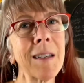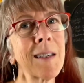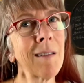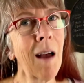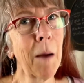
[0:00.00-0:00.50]

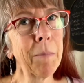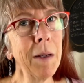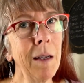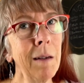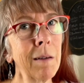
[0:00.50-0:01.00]

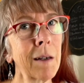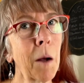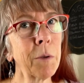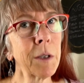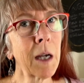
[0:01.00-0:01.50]
sloppy a
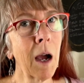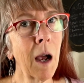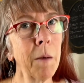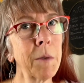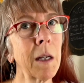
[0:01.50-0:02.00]
couple of
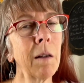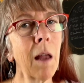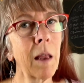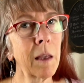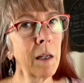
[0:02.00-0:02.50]
times and
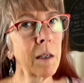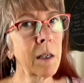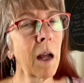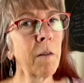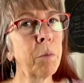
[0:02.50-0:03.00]
let things
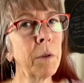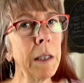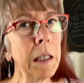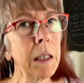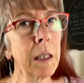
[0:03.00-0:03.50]
kind of
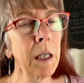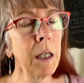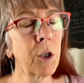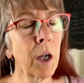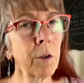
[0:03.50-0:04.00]
bleed into
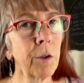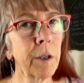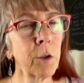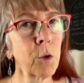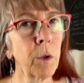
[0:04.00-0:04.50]
each other
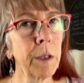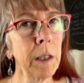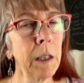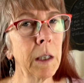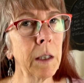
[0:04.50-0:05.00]
there toward
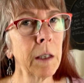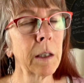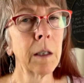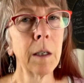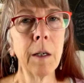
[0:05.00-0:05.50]
the end.
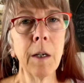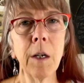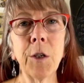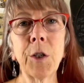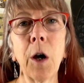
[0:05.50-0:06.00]

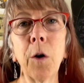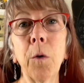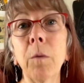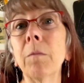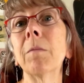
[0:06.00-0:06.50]

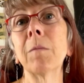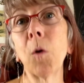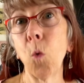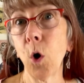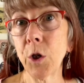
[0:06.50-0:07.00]
So,
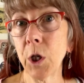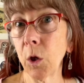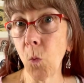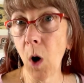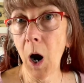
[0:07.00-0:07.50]
word to the
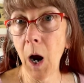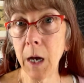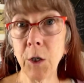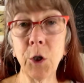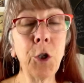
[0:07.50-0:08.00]

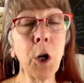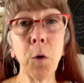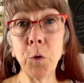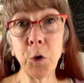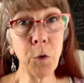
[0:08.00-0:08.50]
wise,
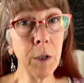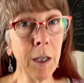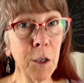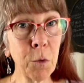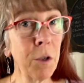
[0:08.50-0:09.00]
don't do
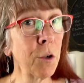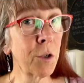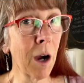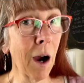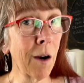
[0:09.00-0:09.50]
these when you're
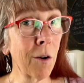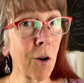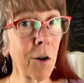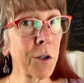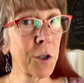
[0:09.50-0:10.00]
tired
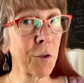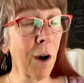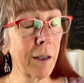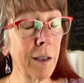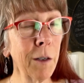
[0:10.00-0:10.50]
or
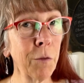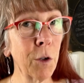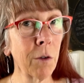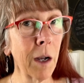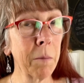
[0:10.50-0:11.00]
distracted if
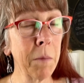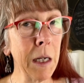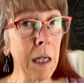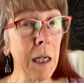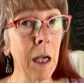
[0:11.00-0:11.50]
you're like
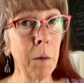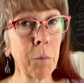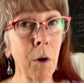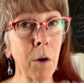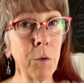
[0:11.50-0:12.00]
me and
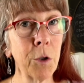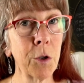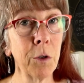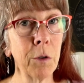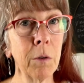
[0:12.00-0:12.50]
prone
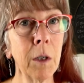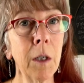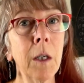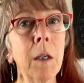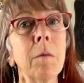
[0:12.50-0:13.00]
to
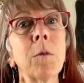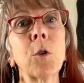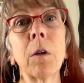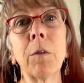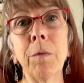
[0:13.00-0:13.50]

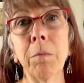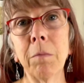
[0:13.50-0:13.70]
sort of,